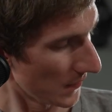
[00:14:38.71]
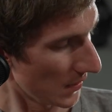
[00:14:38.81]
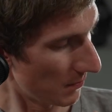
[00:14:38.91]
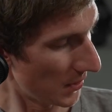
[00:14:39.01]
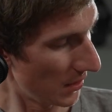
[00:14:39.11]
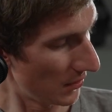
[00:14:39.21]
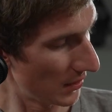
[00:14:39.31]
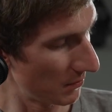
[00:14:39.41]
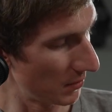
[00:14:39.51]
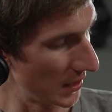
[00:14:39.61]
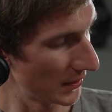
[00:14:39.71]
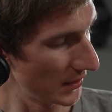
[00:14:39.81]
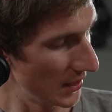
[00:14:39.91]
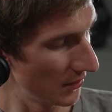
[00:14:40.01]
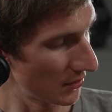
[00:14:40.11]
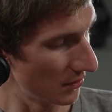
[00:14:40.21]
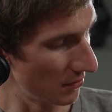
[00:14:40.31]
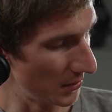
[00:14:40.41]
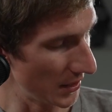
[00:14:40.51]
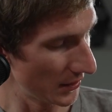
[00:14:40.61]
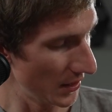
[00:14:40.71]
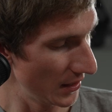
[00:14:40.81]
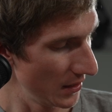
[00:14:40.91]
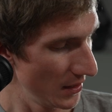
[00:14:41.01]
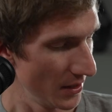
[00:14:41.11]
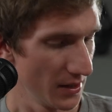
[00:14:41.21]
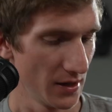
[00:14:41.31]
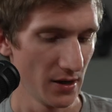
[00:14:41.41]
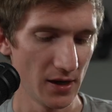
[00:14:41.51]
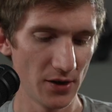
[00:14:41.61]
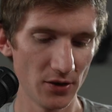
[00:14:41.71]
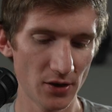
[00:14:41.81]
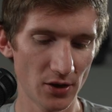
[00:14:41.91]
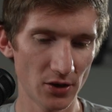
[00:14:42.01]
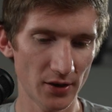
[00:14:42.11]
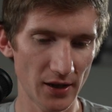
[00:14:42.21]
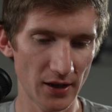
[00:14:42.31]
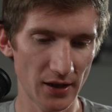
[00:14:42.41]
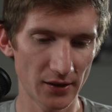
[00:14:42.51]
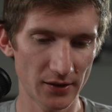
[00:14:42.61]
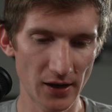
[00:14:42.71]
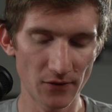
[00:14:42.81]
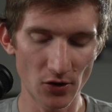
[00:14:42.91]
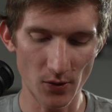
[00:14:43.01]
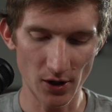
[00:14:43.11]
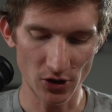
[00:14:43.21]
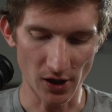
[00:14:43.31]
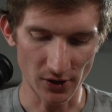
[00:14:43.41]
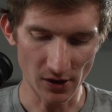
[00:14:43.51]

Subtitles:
Up here, there's plus sign. There's a little plus sign, and then you can just like save the quick shot.